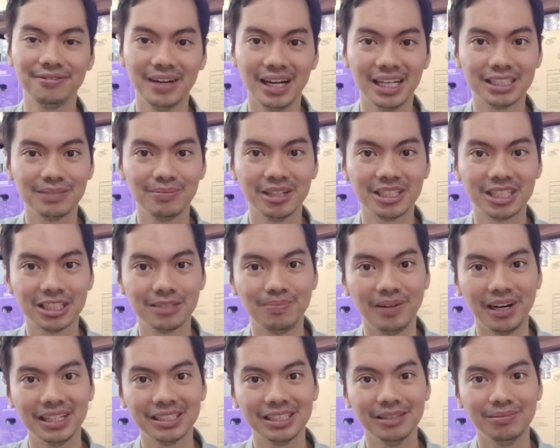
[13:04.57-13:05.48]
as much as
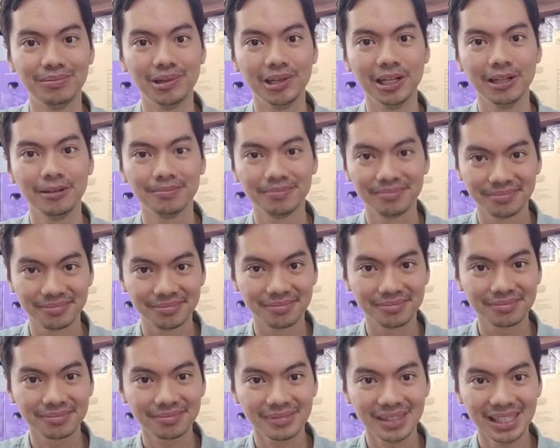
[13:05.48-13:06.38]
possible.
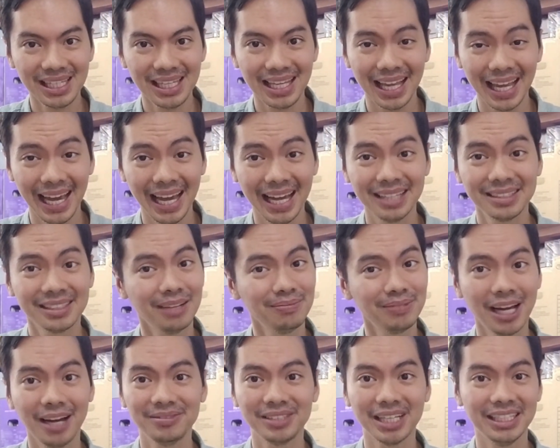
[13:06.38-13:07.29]
And
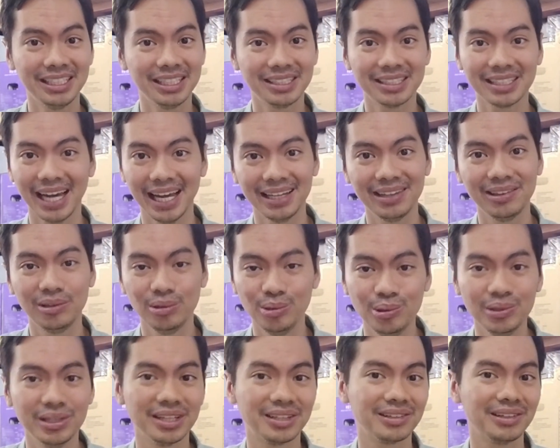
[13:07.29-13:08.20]
sometimes I just can't
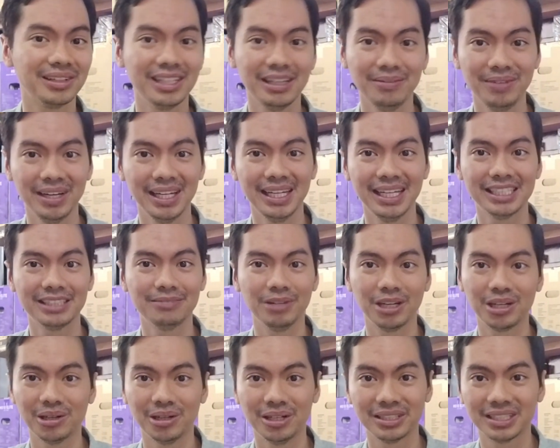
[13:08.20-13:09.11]
do the 30 minutes
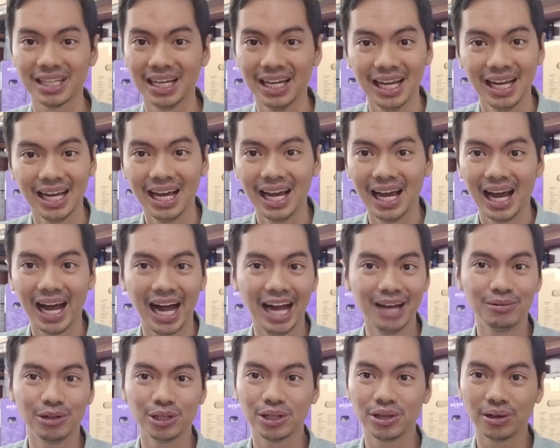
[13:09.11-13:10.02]
because
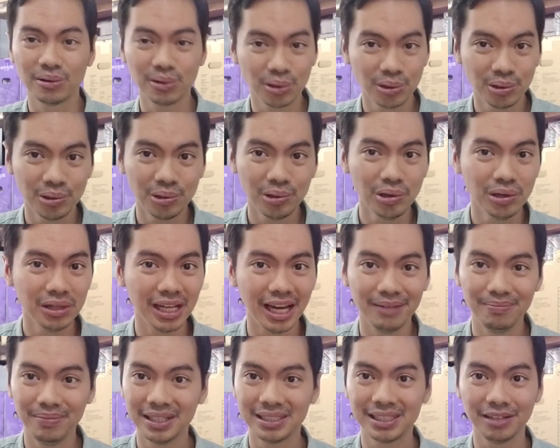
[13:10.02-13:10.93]
I'm on the road,
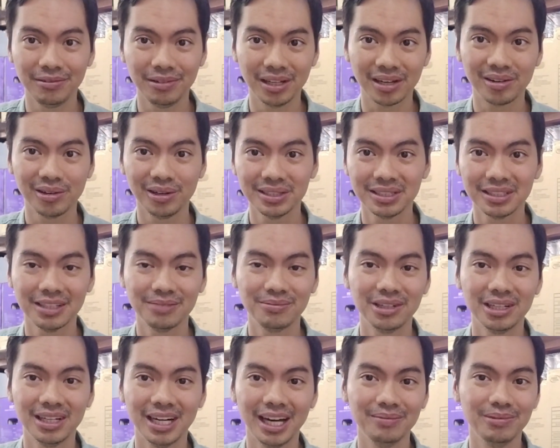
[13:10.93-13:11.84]
I'm busy with a
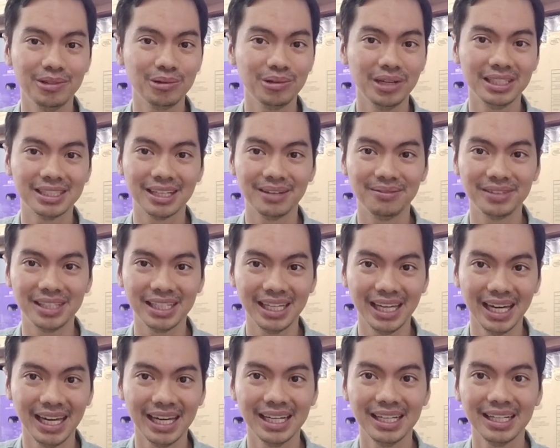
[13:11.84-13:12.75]
customer, I'm doing
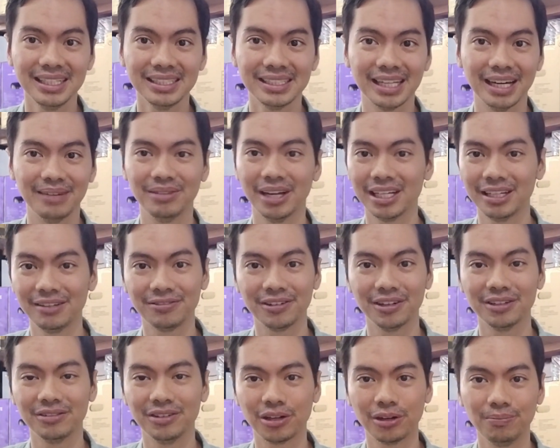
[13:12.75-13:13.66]
something else, I'm not in
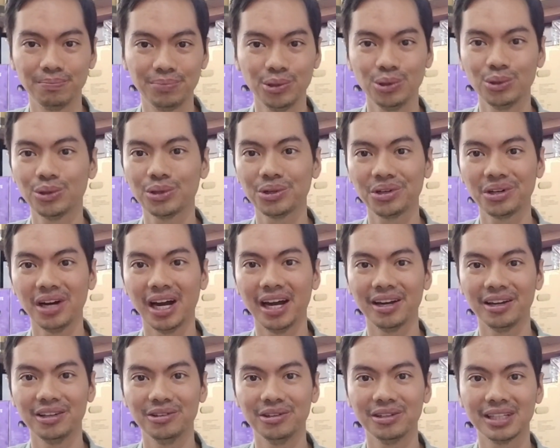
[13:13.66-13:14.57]
front of the computer,
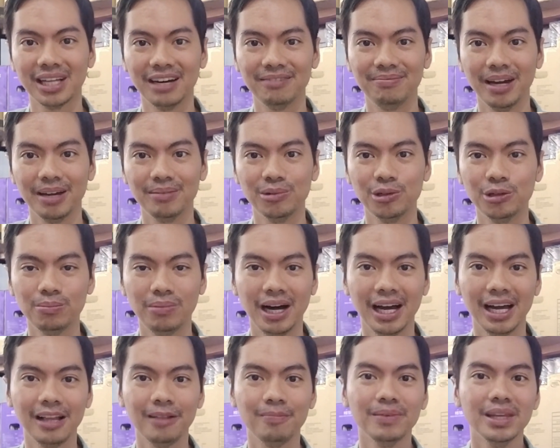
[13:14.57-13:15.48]
I don't have my
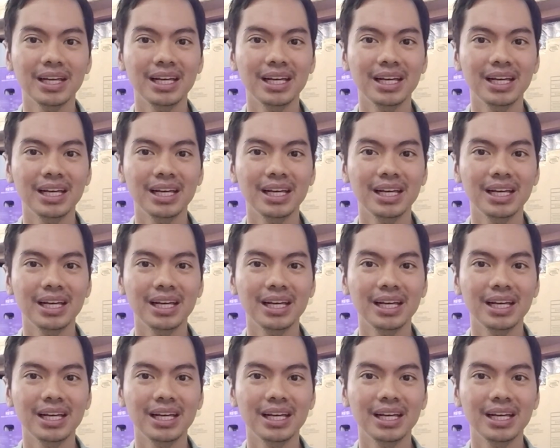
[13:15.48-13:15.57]
mobile.